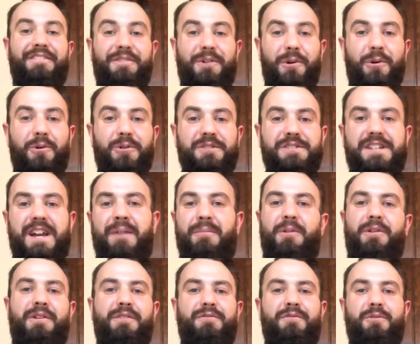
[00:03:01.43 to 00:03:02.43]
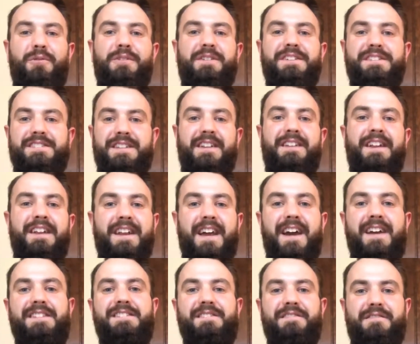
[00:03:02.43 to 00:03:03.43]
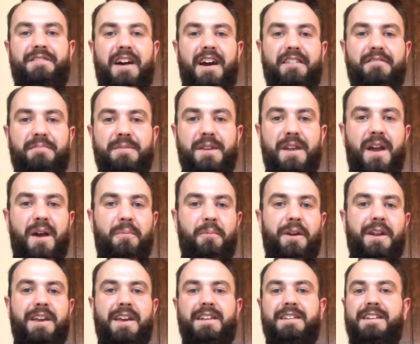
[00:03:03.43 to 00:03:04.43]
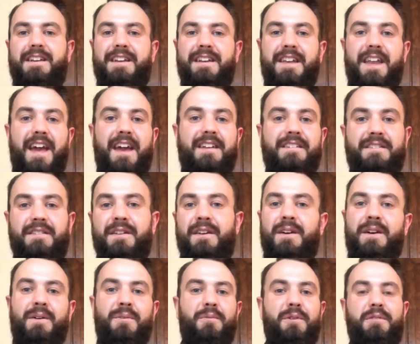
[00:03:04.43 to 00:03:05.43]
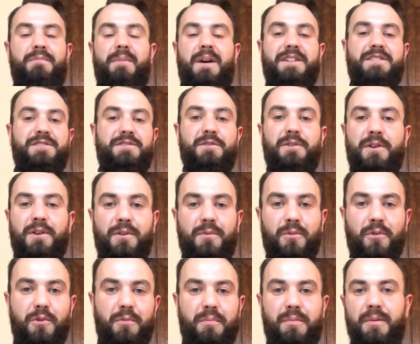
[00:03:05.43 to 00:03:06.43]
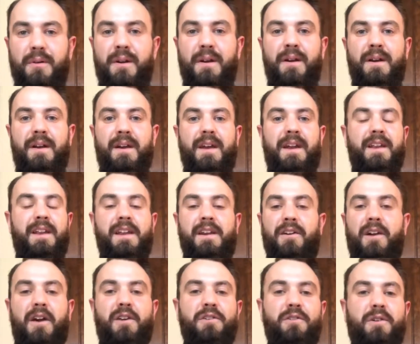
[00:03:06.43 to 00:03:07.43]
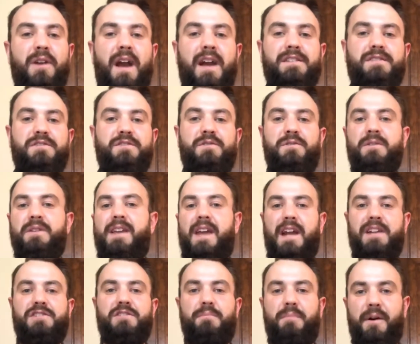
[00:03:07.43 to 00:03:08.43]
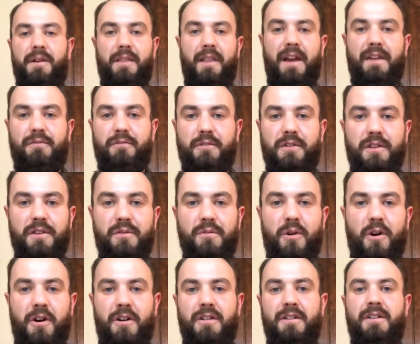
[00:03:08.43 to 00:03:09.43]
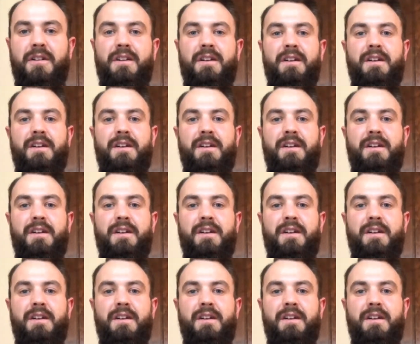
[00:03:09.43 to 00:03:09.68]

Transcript: course, I'm looking forward to Sunday nights at 5 p.m. when I get to connect with my student group and hear how you guys are doing, catch up on life with you all.